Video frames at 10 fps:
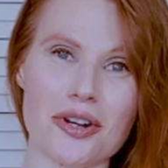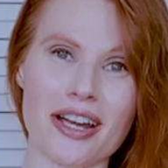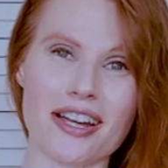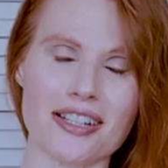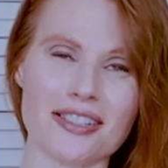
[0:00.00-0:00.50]

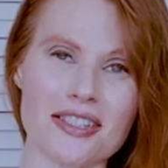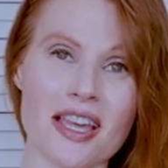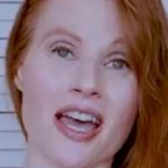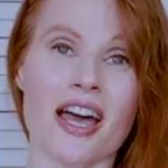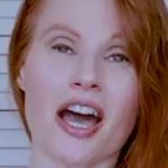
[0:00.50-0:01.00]
try-ons
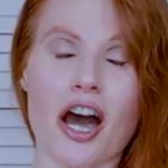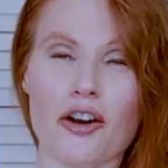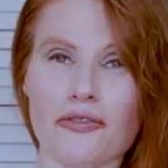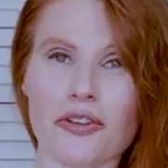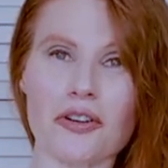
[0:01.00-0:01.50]

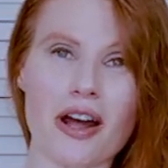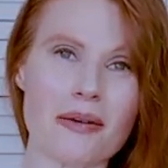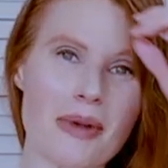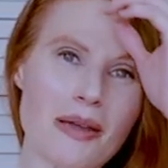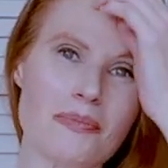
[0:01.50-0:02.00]
over
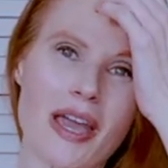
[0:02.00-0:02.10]
on my